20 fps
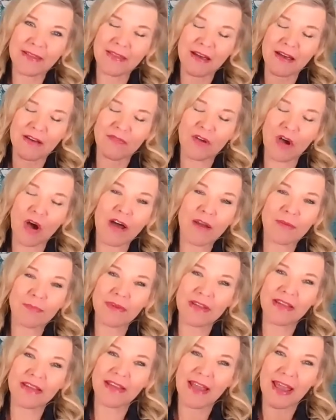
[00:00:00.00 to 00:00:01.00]
of God
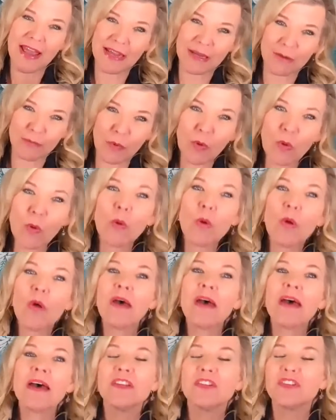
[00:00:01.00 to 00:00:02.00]
being able
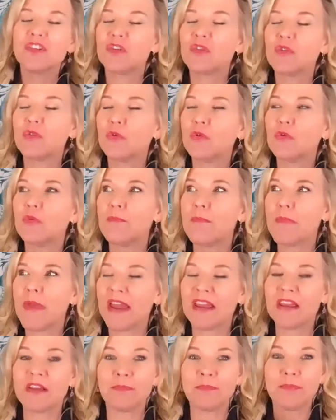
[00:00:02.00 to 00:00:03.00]
to
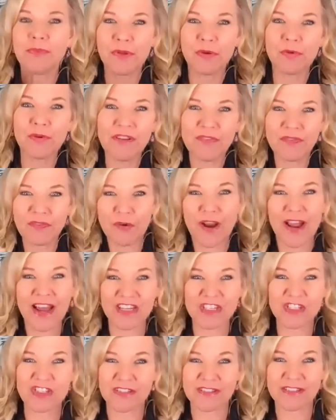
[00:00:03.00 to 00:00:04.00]
make beauty for
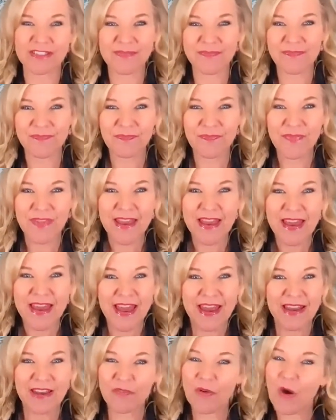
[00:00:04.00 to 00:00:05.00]
ashes.
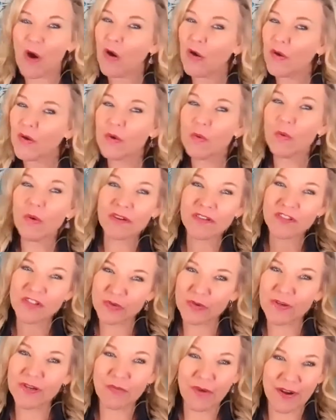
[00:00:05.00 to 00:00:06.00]
And if all you are
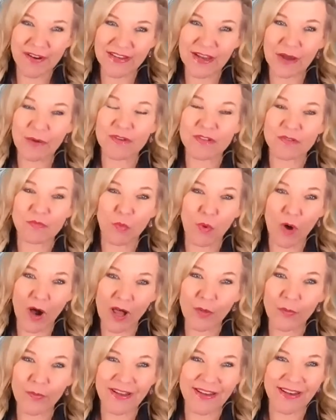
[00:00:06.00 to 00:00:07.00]
doing right now is
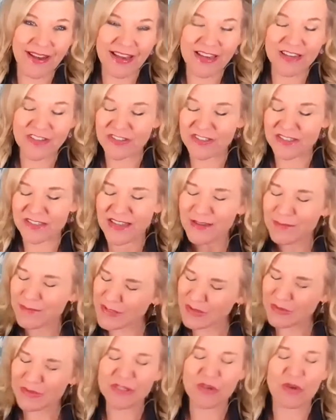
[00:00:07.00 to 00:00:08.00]
wallowing in ashes, I'm
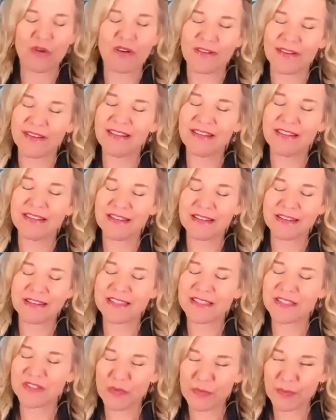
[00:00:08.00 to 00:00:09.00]
so sorry. That
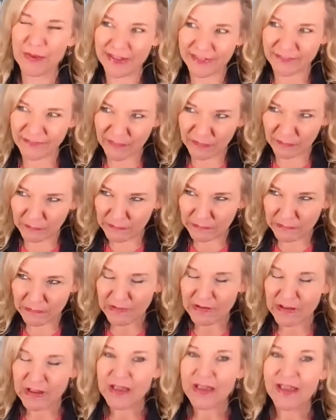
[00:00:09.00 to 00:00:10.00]
is so painful.
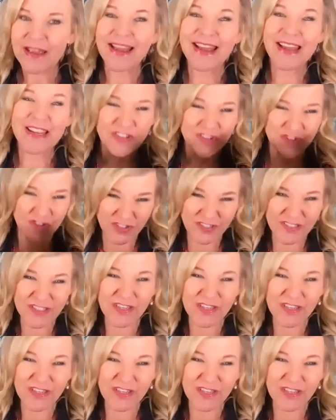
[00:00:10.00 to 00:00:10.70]
It's just